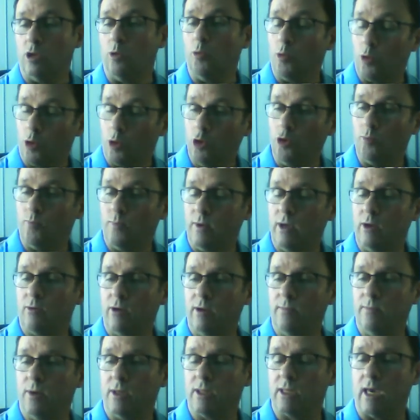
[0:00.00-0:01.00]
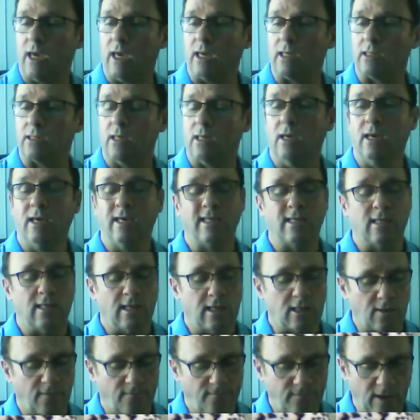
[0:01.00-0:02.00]
It could be repossessed. So
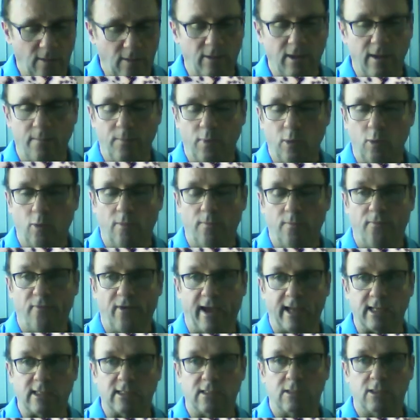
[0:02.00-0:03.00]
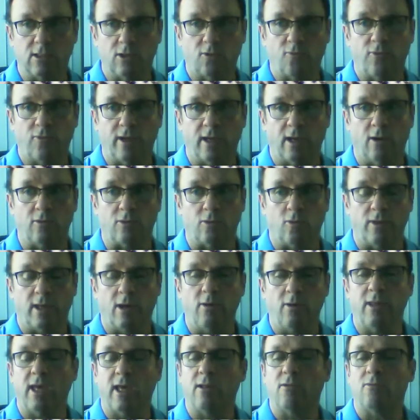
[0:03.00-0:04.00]
that's a very important factor to RIOs.
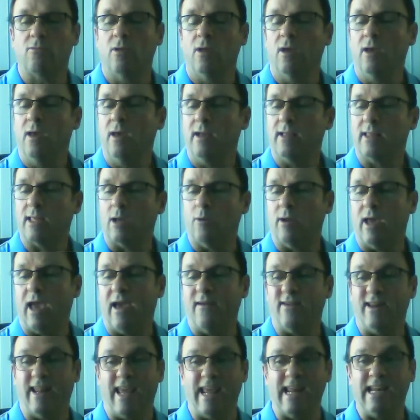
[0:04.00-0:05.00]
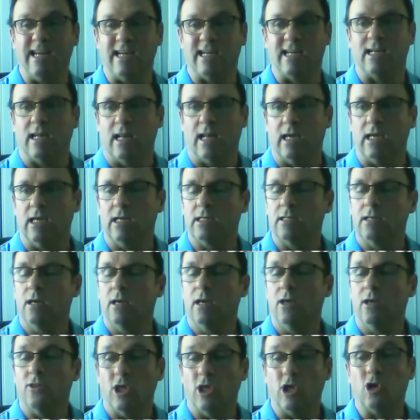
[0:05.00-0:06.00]
Although they don't have an end date,
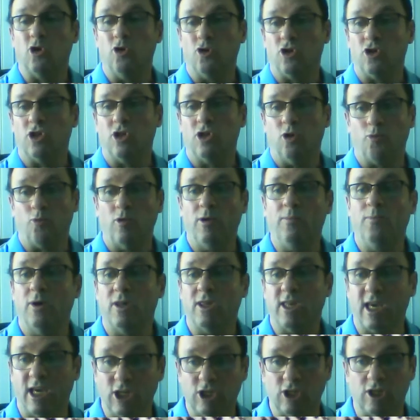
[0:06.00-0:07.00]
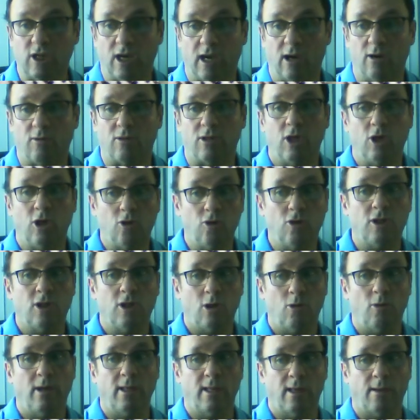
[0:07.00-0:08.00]
they could still repossess your house. You could
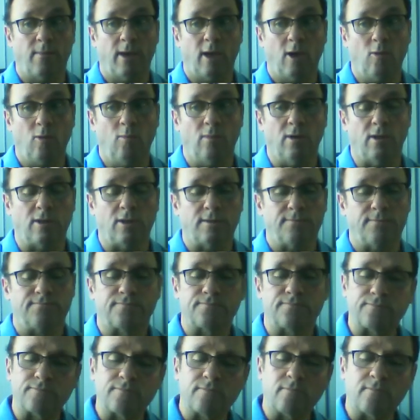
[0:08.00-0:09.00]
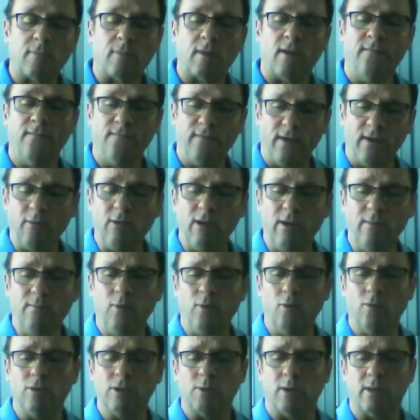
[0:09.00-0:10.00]
still end up homeless. Very
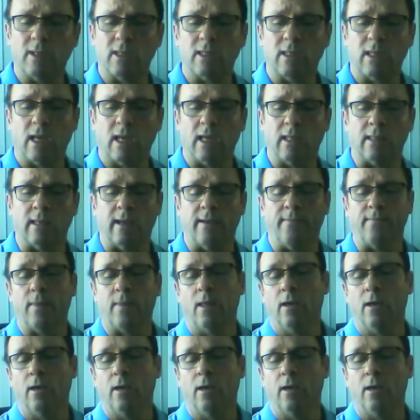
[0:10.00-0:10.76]
important to understand that.